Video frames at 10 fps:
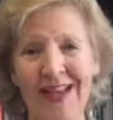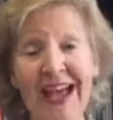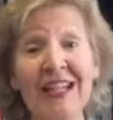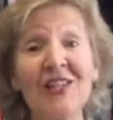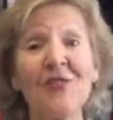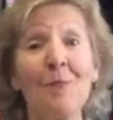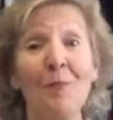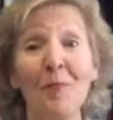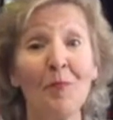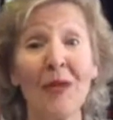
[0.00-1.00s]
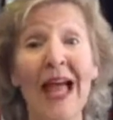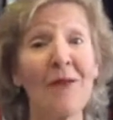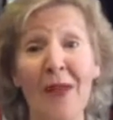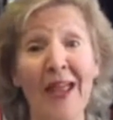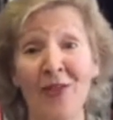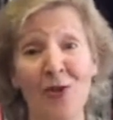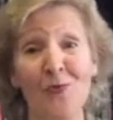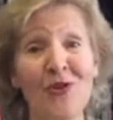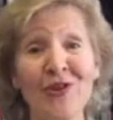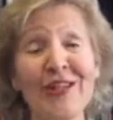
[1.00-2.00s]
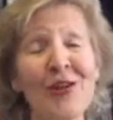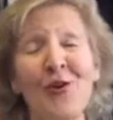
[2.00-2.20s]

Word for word: and it's Black Panther, which is an